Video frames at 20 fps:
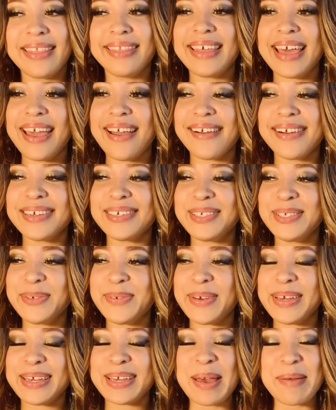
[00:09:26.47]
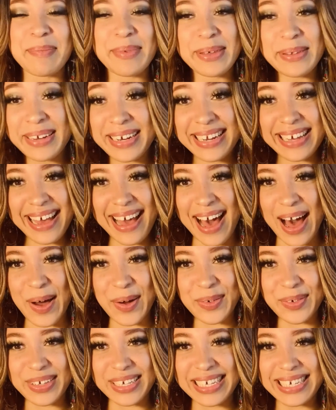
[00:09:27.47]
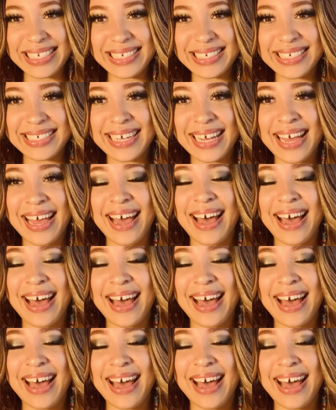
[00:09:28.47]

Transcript: They are doing community outreach.